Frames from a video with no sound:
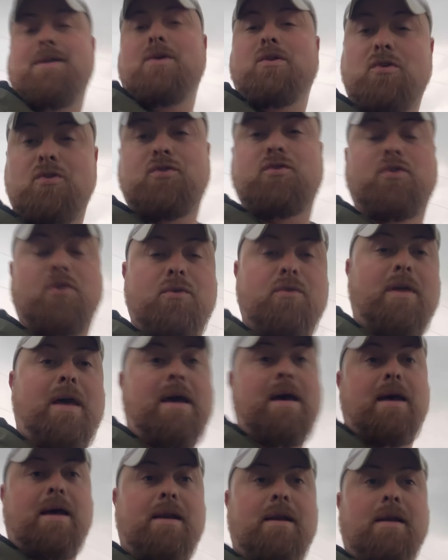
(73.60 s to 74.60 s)
let's do
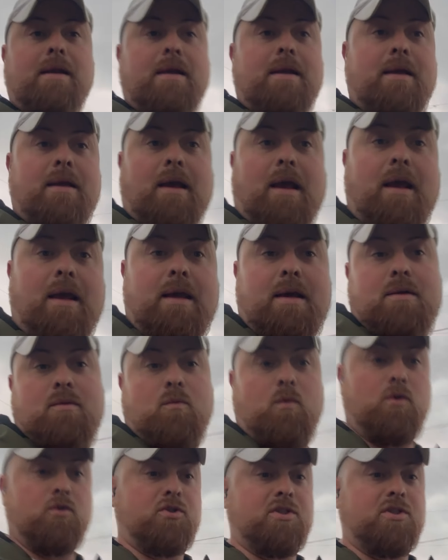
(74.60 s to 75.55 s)
that, and we'll